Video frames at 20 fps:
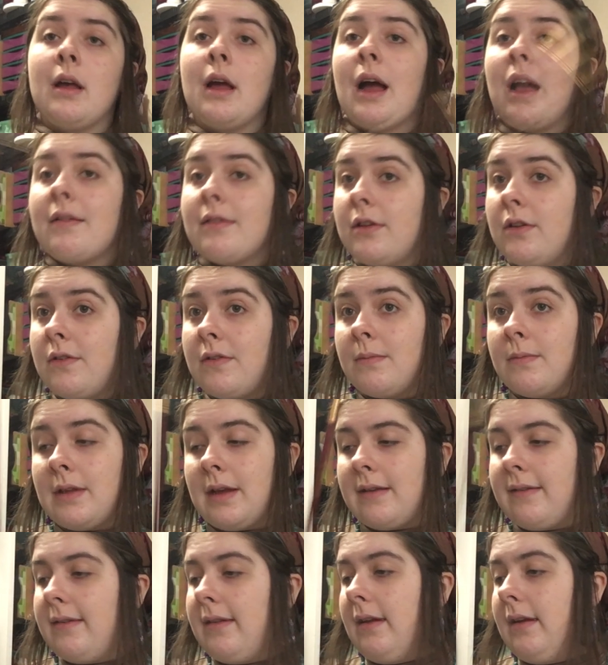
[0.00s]
I have to do some
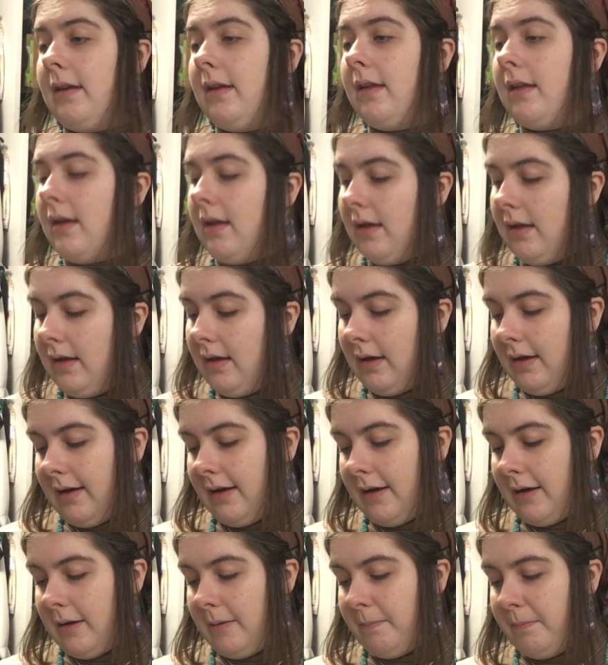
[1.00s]
testing,
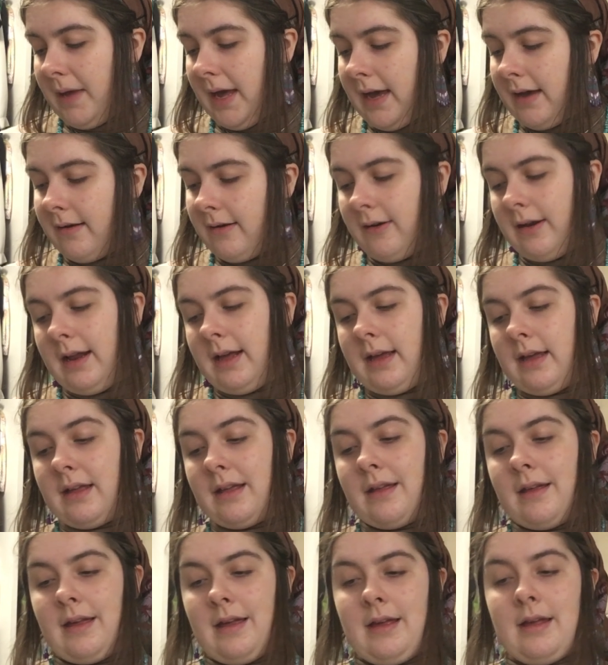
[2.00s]
uh,
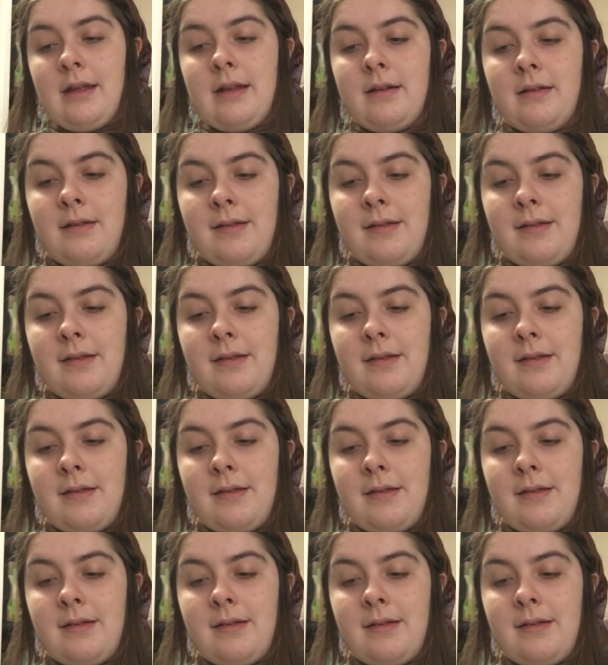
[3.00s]
patterning, and